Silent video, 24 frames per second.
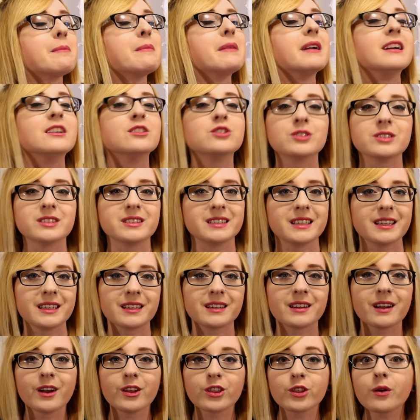I'm
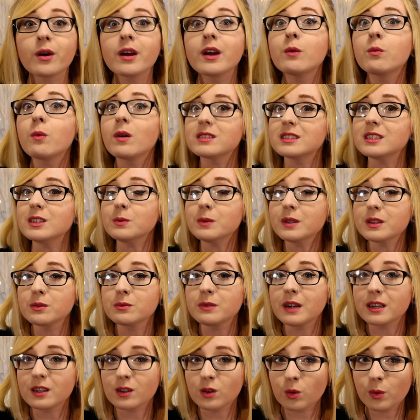interested. Though I wasn't with
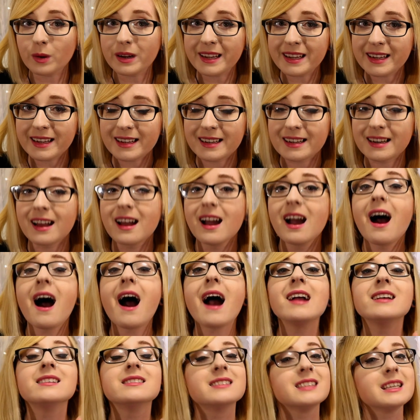Red Queen,
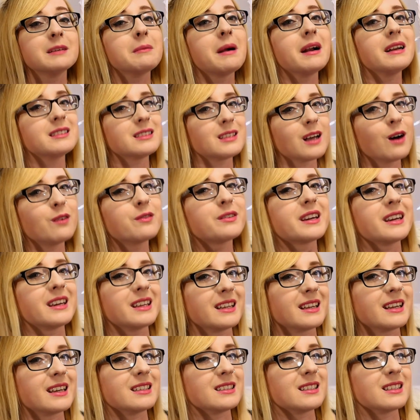I see myself
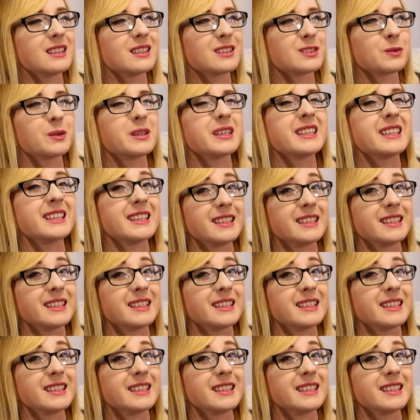getting into this one